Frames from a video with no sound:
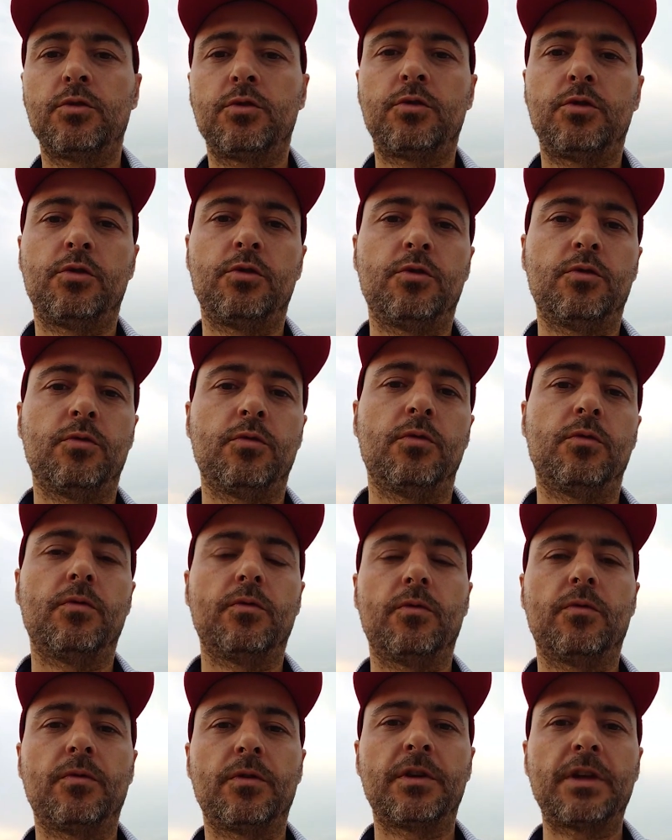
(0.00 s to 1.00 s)
to
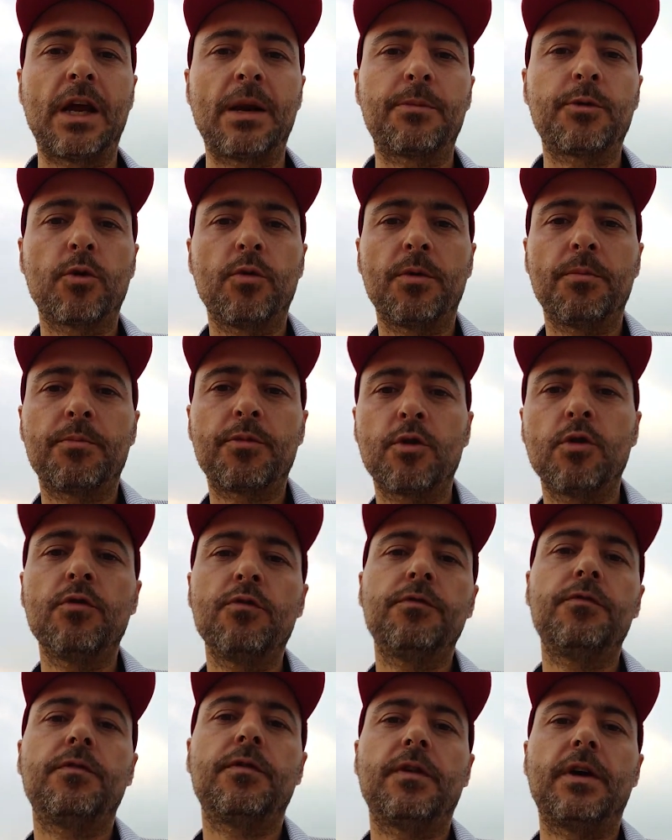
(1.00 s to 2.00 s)
help you
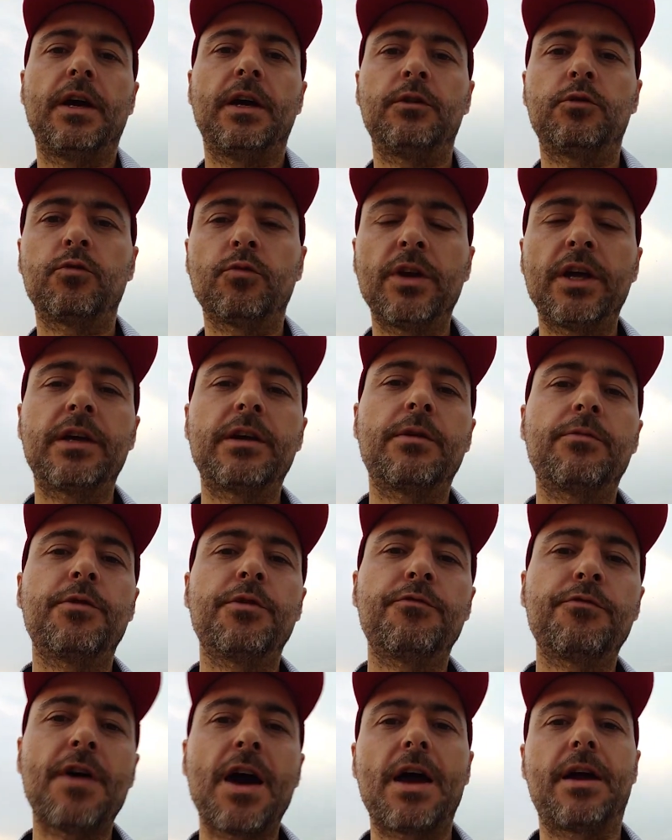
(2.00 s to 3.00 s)
improve and tweak and
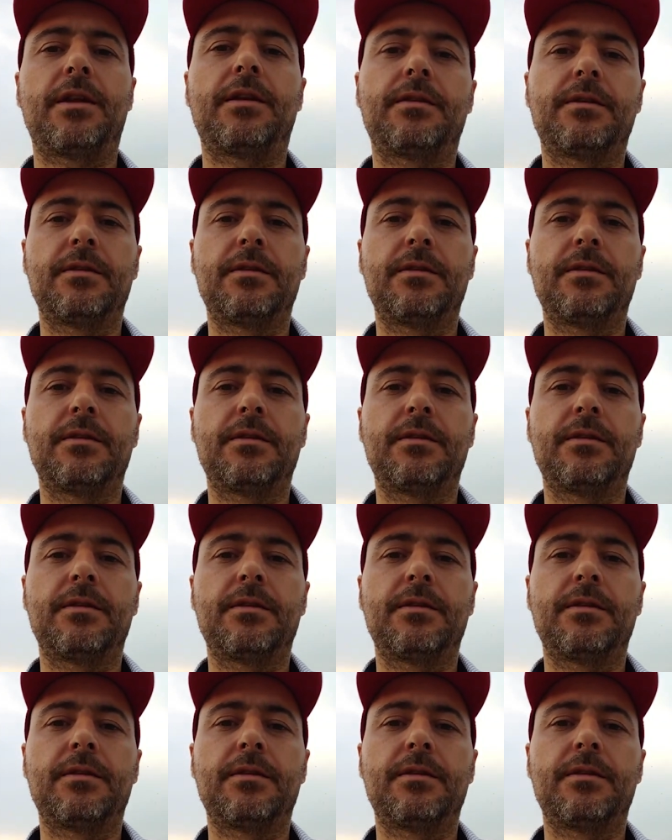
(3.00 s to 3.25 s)
refine